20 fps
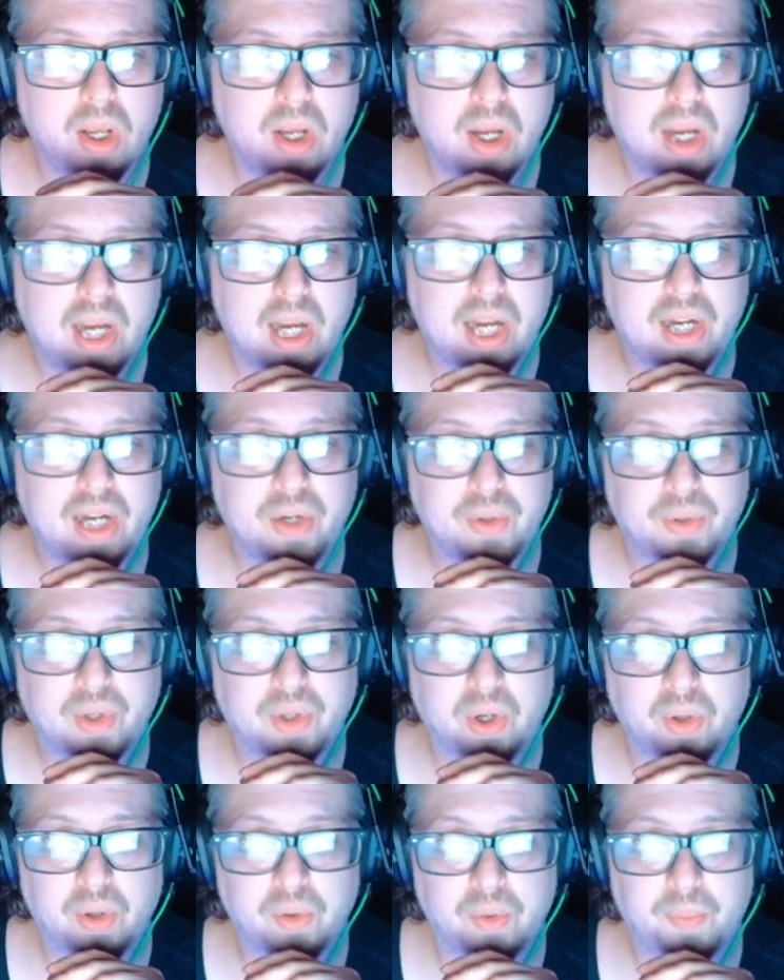A new
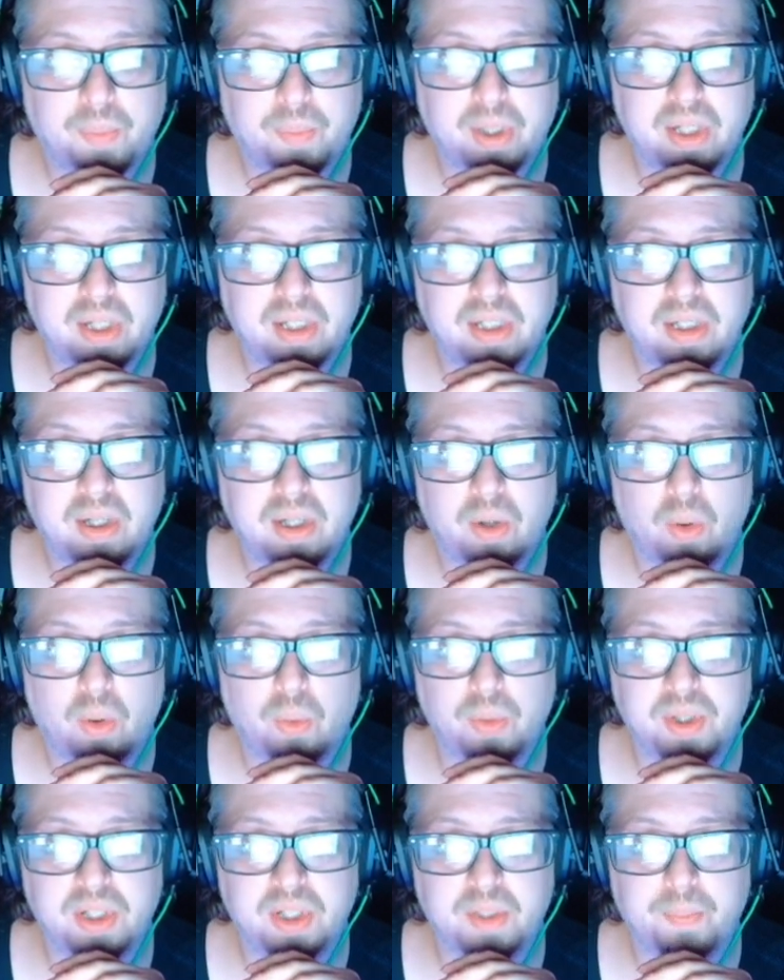toggle button,
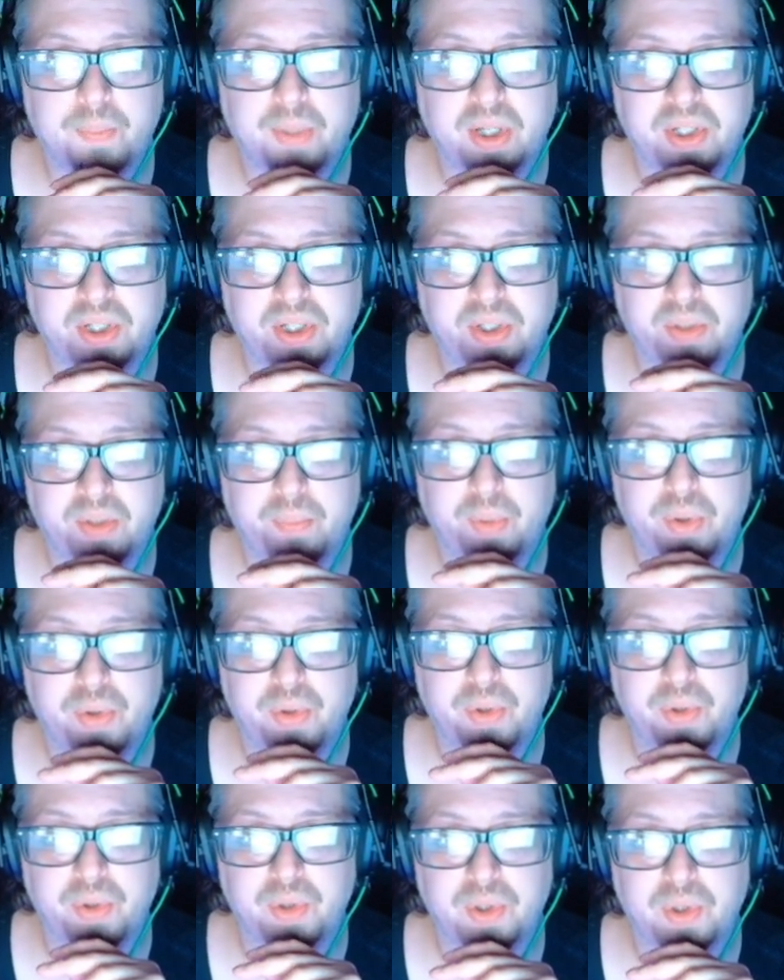always deposit to
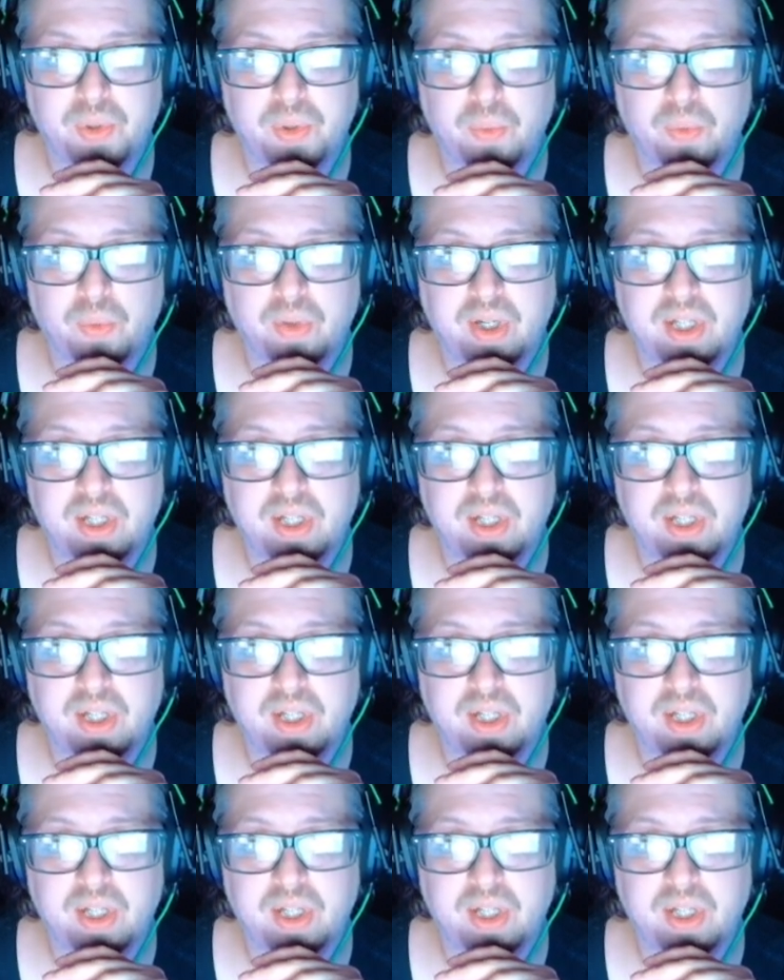potion store,